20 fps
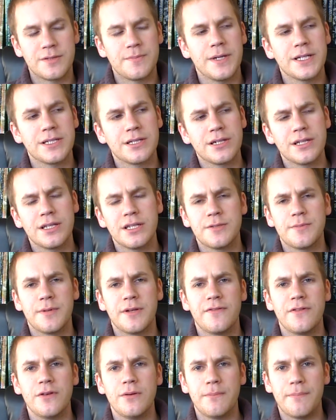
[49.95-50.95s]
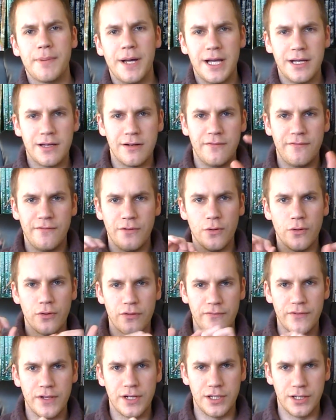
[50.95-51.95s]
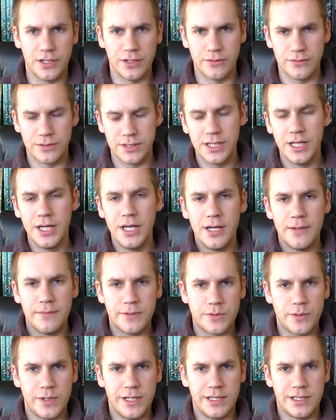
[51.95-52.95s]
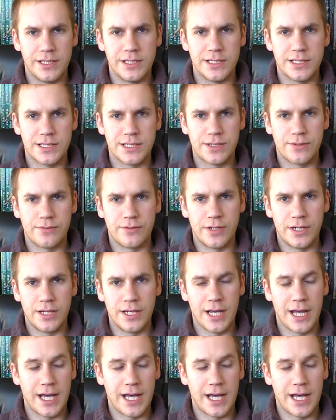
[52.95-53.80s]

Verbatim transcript: Basically, there's been a few back and forth videos between these three,